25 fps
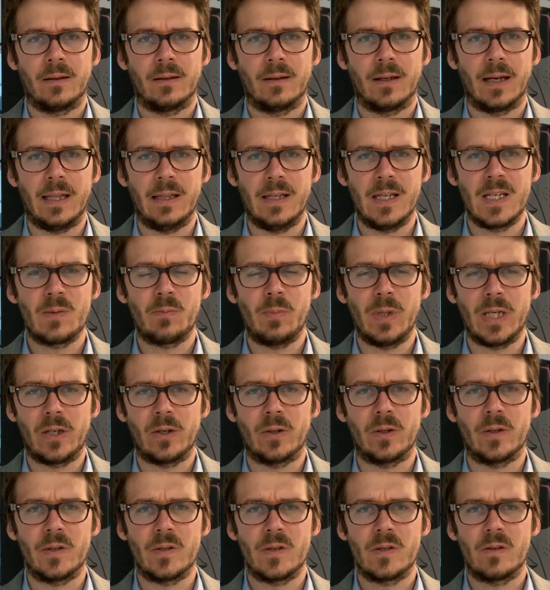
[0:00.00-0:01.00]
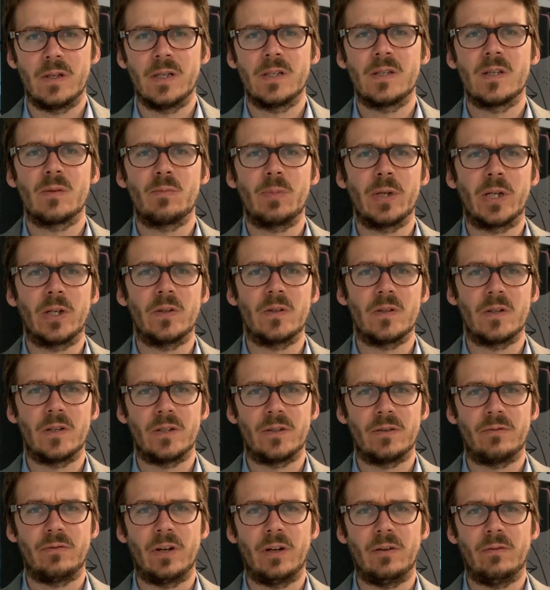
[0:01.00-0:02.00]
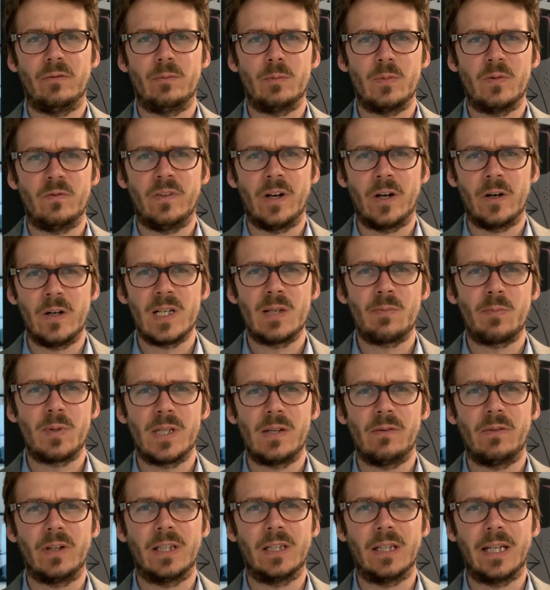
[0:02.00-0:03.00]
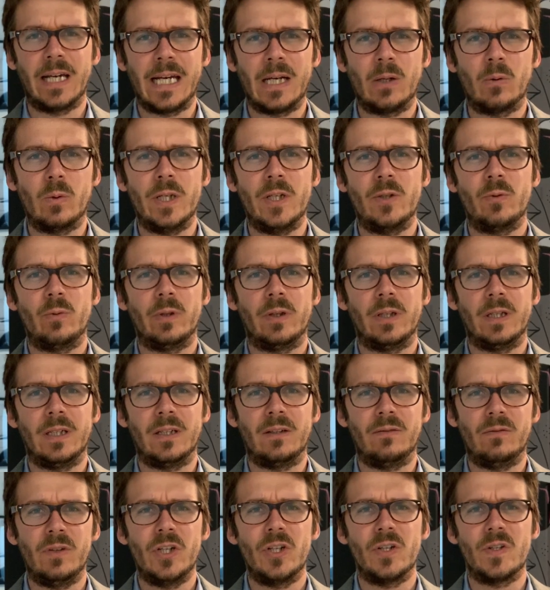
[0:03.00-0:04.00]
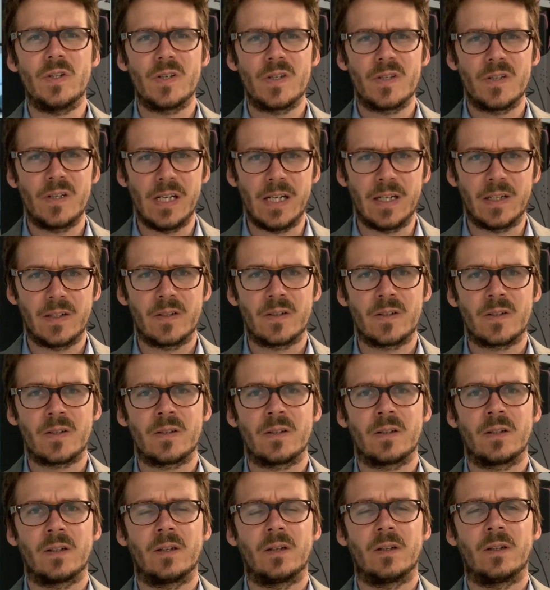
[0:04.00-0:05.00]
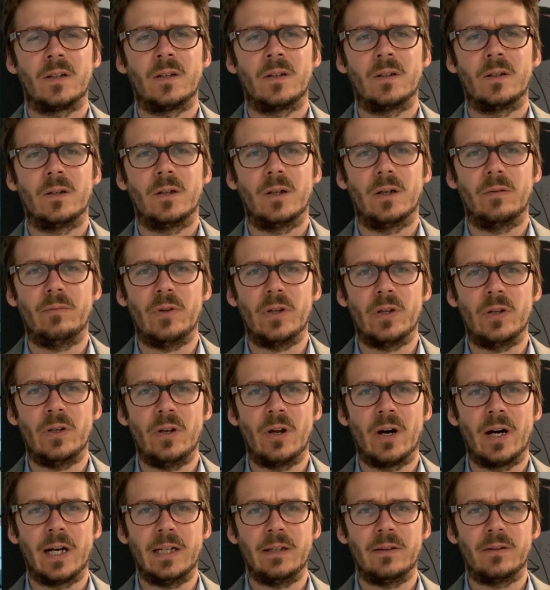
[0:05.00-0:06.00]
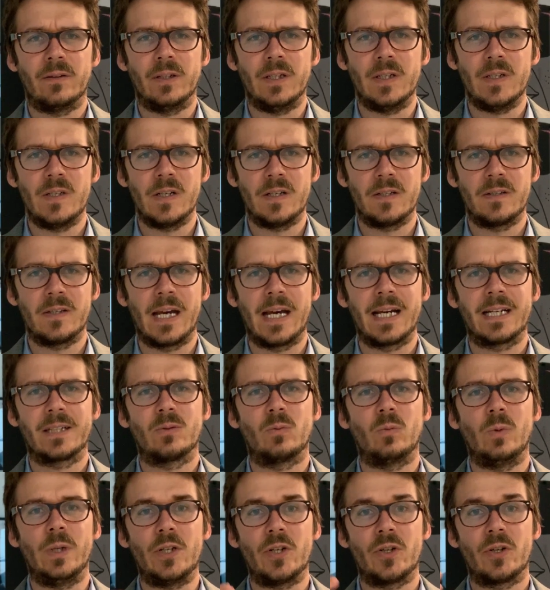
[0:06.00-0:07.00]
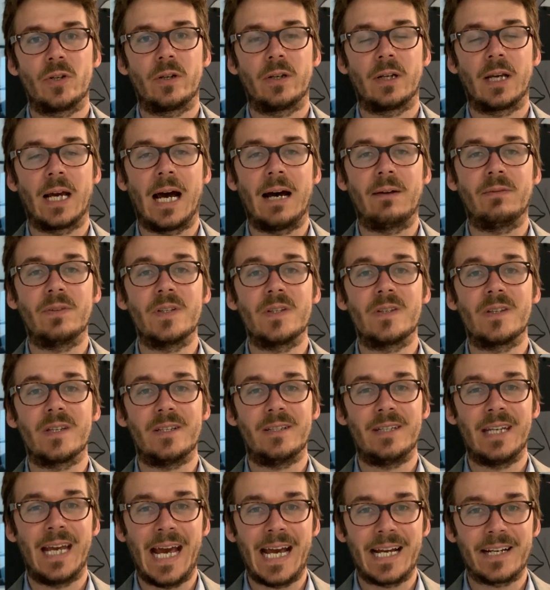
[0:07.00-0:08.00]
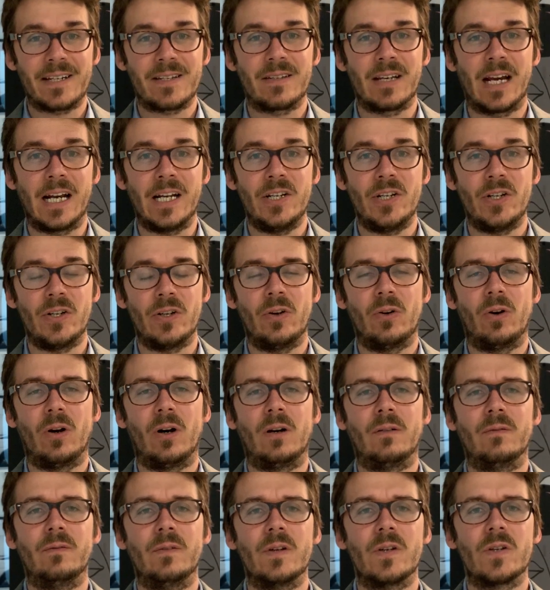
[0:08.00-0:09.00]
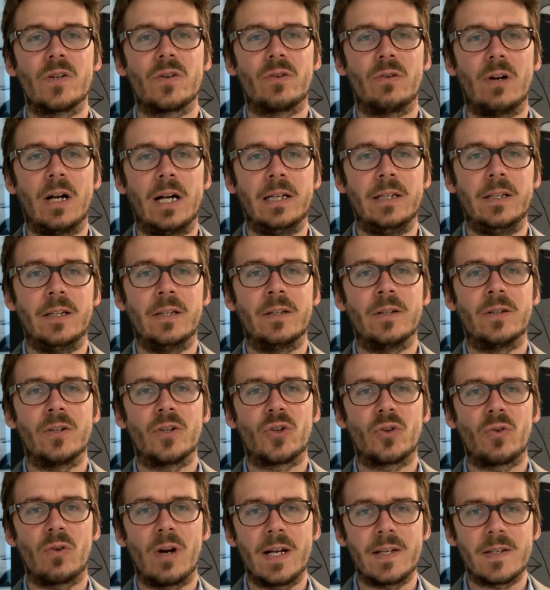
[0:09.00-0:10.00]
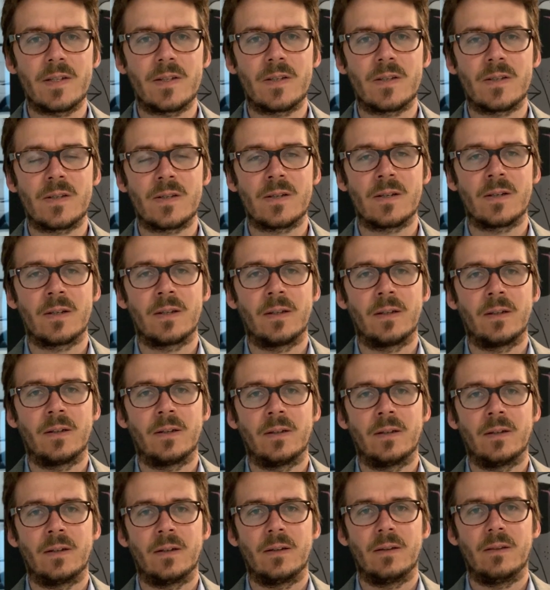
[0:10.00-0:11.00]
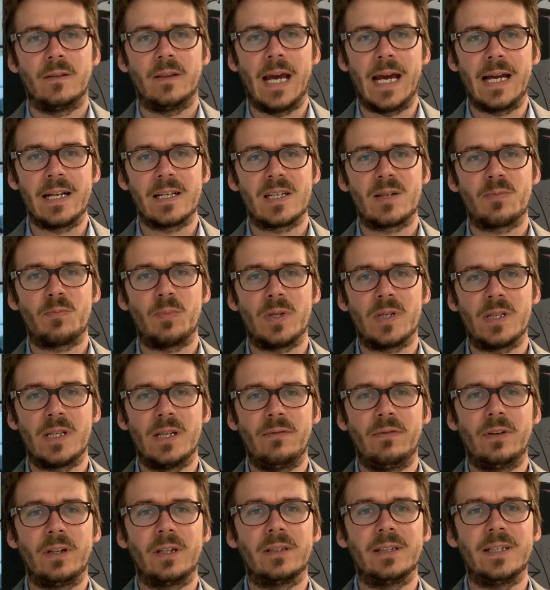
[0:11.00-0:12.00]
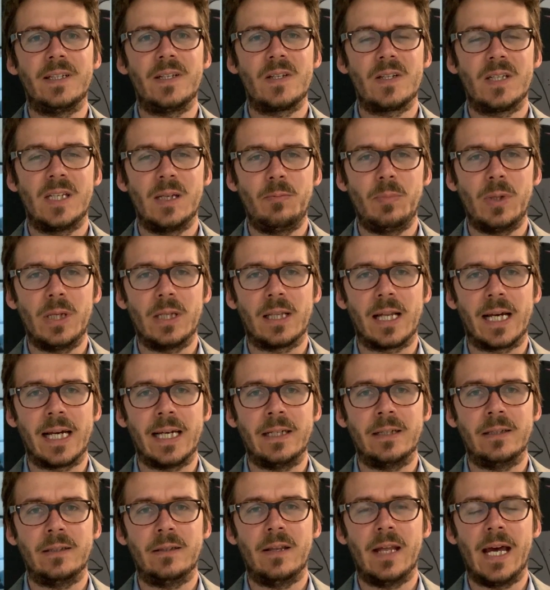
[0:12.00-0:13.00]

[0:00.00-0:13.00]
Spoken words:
And this is because there's a very specific language within Division 6 of the 1936 Act which covers the taxation of Australian trusts that specifically stipulated